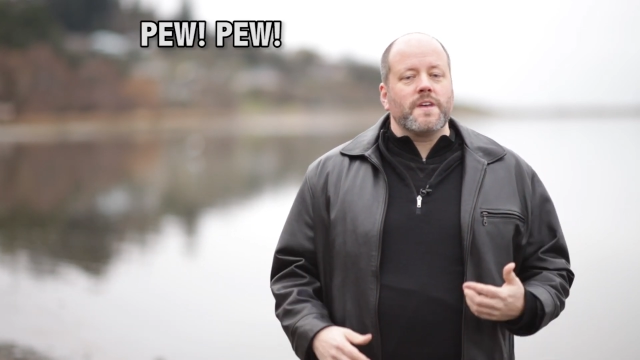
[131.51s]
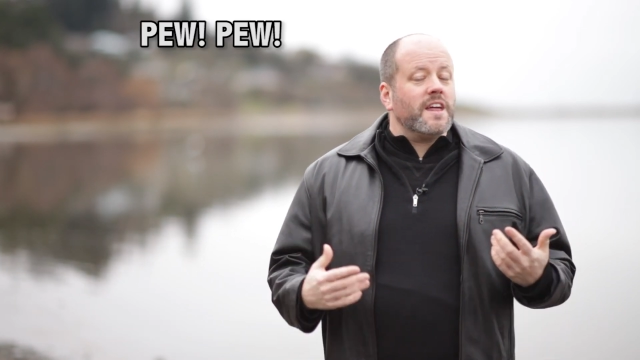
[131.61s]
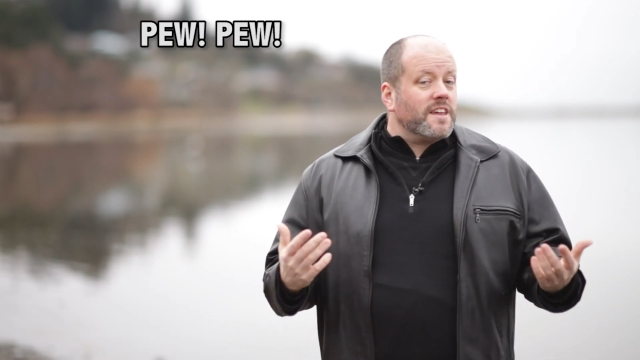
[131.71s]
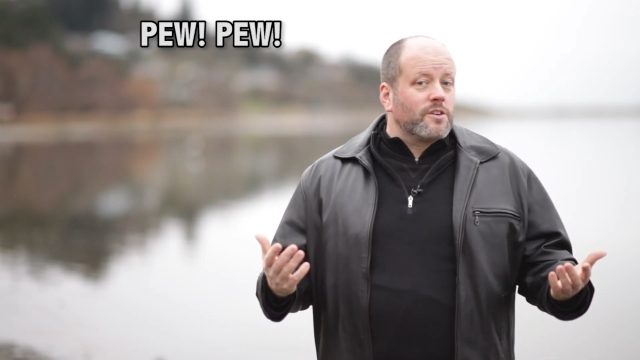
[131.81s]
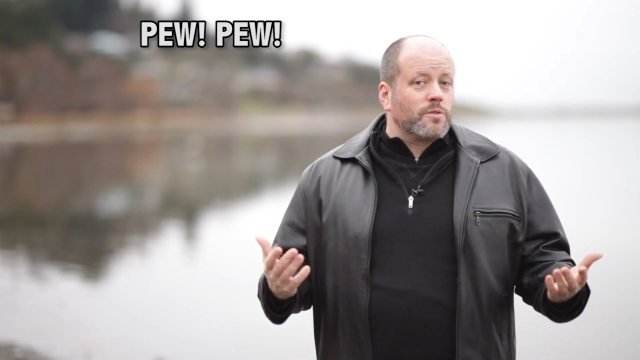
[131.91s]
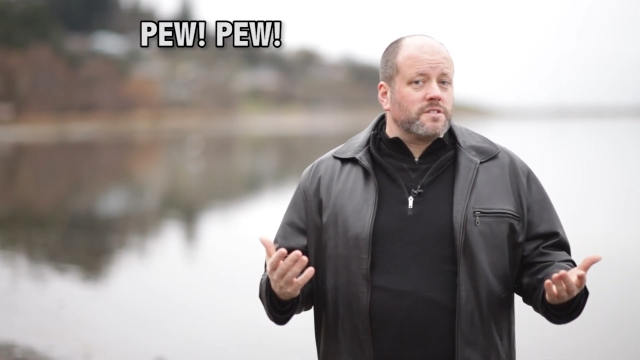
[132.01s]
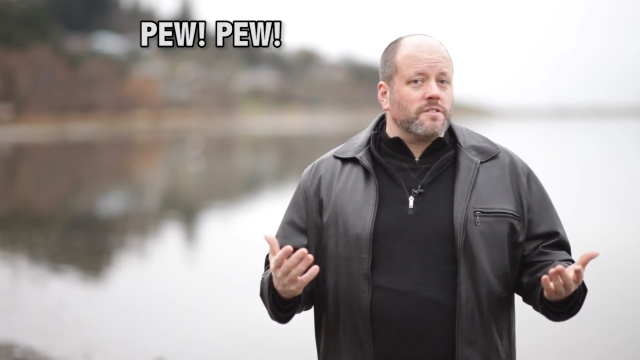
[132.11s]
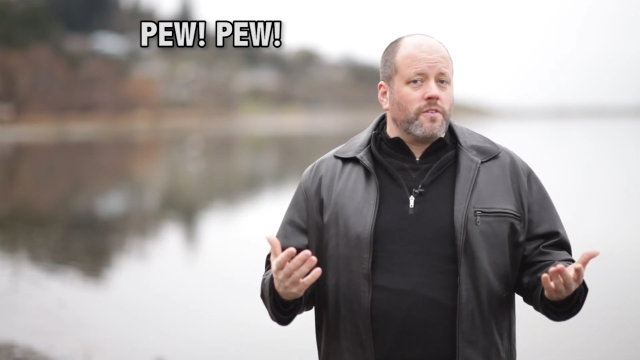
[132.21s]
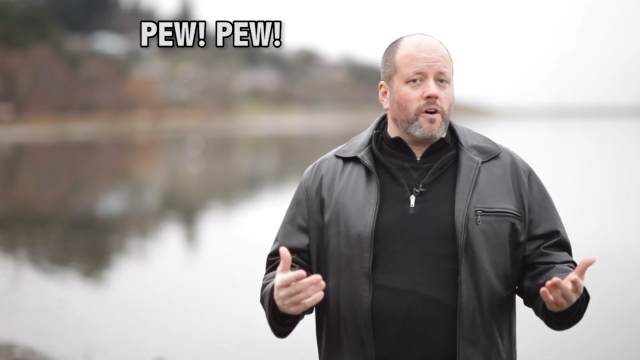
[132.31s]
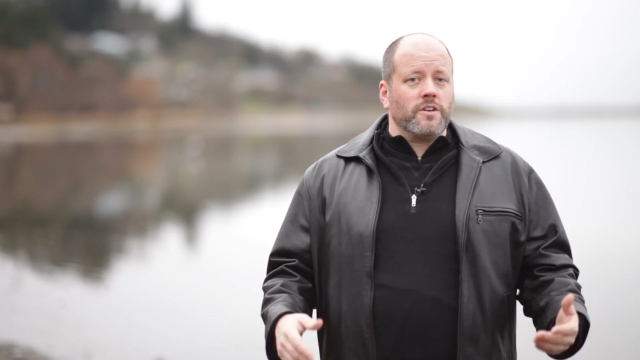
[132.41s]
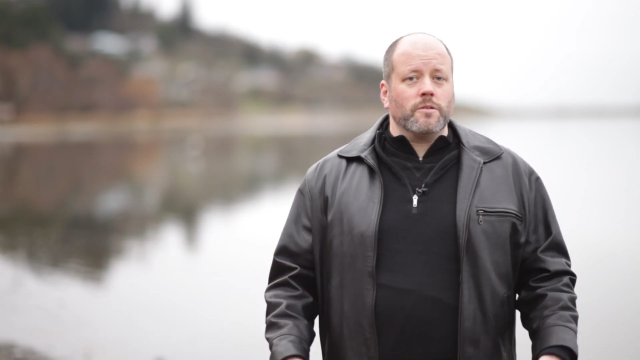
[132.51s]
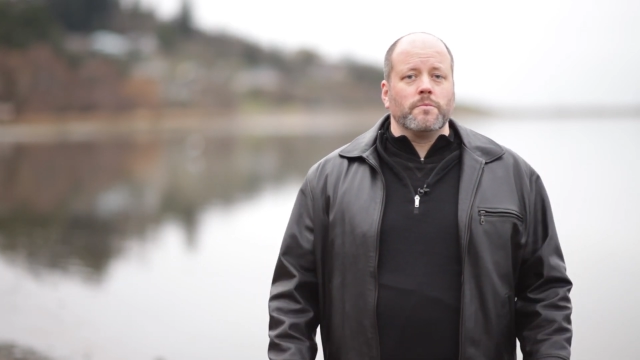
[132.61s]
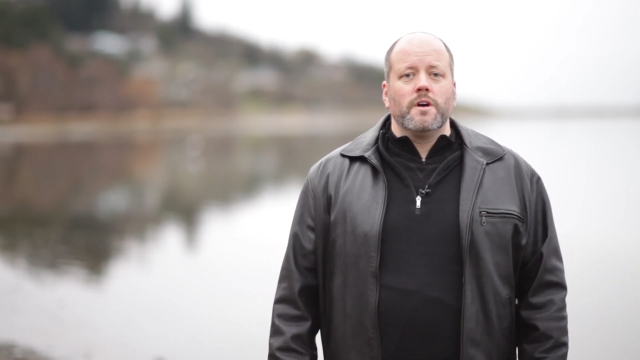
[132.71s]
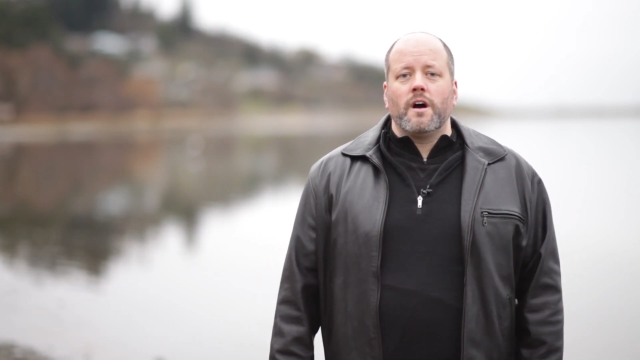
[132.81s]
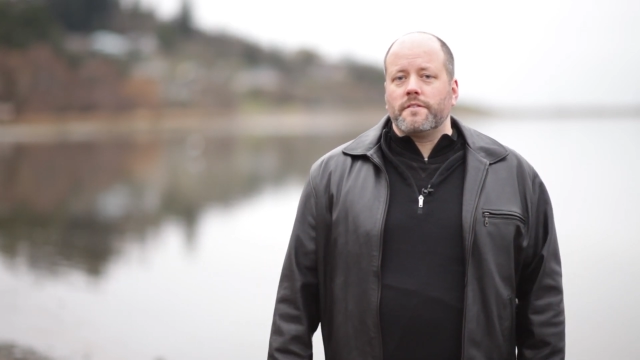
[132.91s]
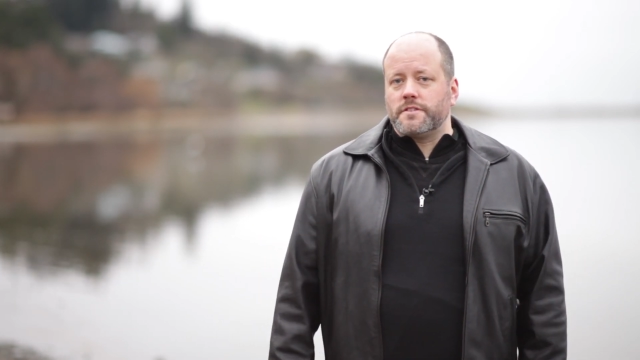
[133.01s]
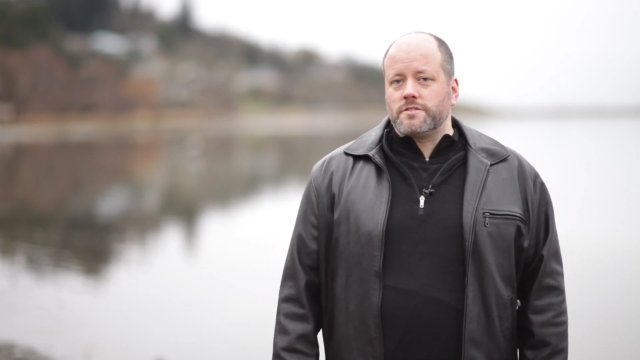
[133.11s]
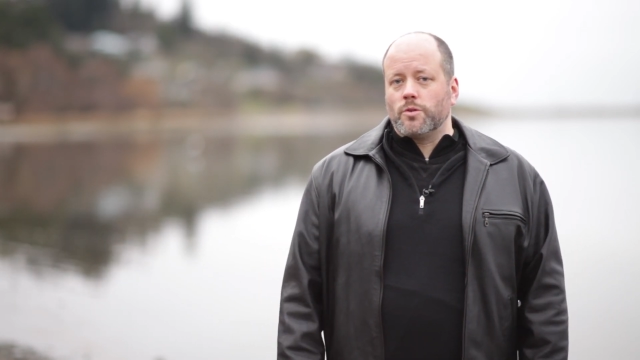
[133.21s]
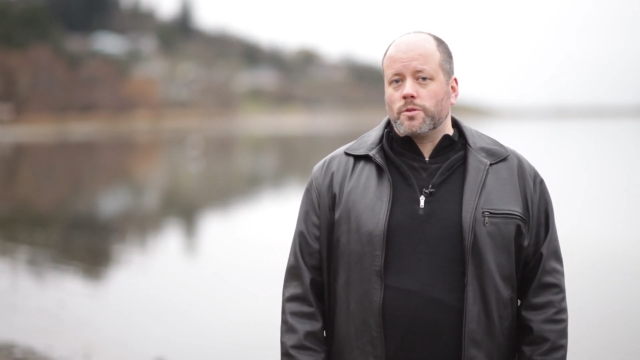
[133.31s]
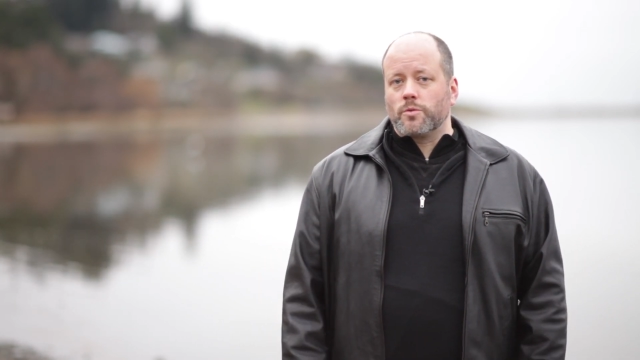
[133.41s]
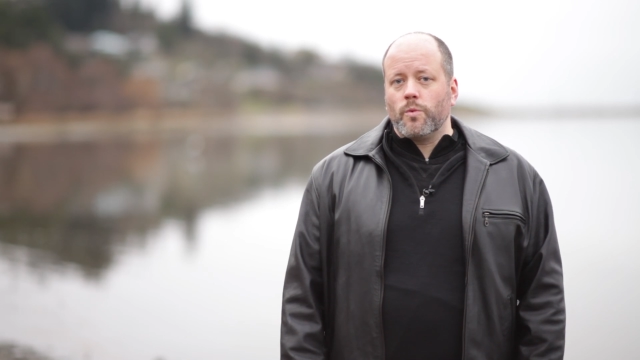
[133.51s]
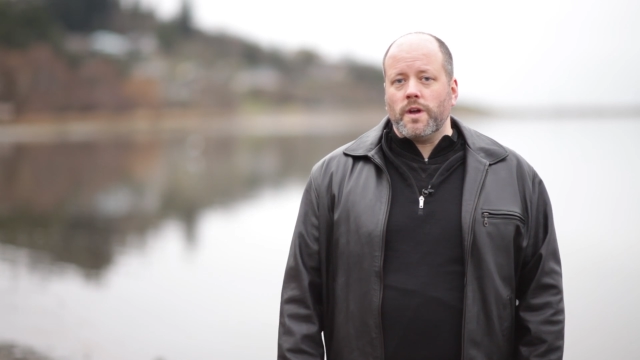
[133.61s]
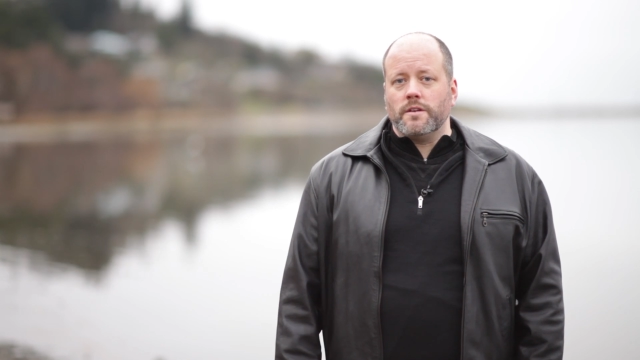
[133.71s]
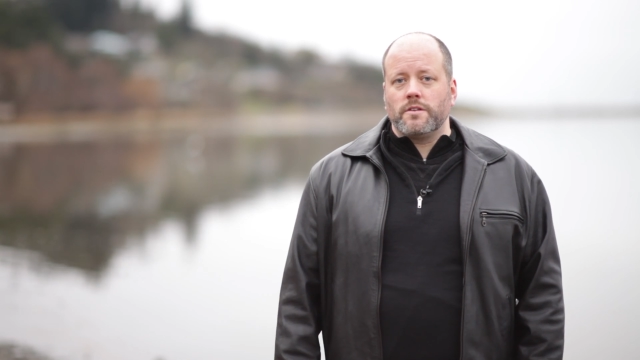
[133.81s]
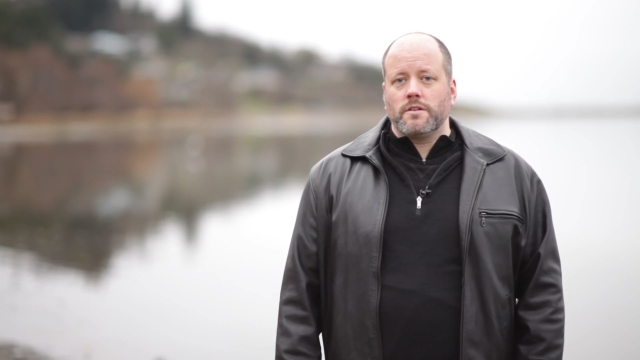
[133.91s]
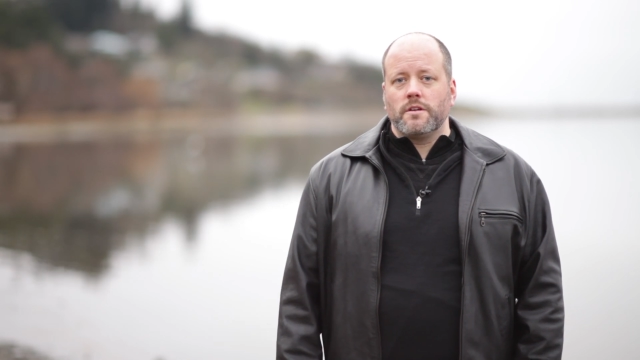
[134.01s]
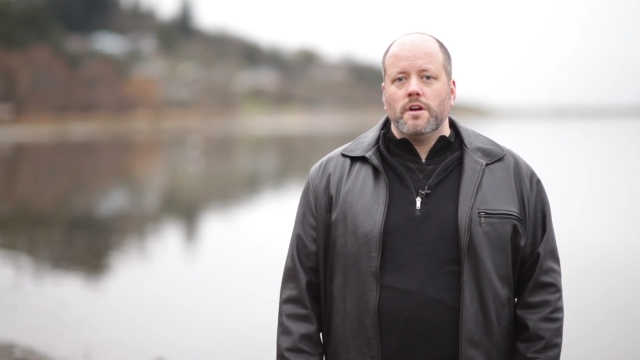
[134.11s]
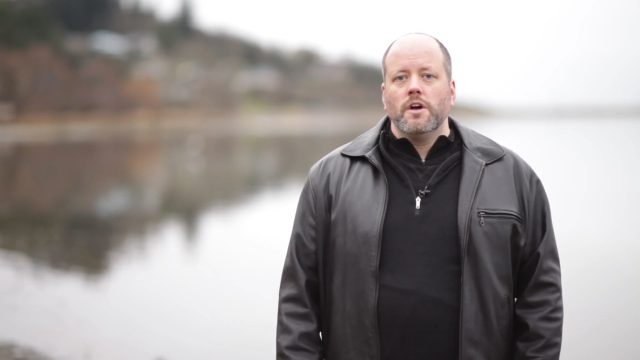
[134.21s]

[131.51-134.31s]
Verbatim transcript: and increase the volume of the solar wind.